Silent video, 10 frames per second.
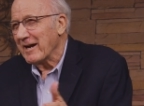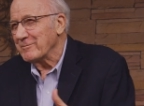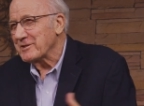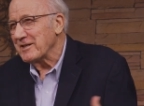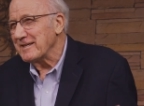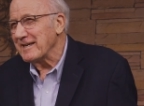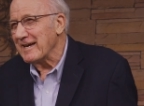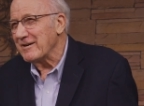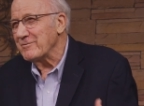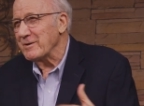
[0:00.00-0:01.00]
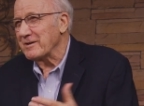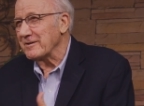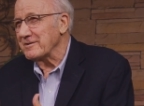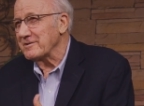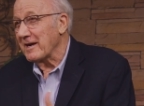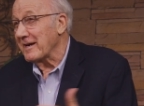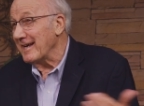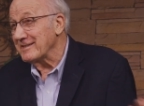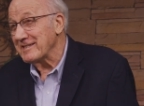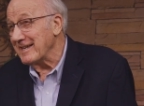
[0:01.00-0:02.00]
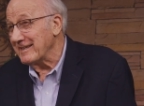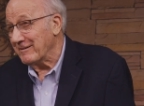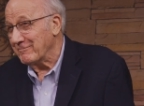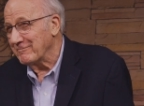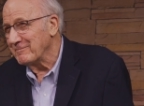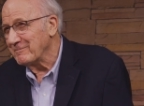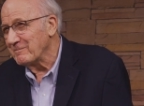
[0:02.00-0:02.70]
but I'm sitting down because I can't stand up.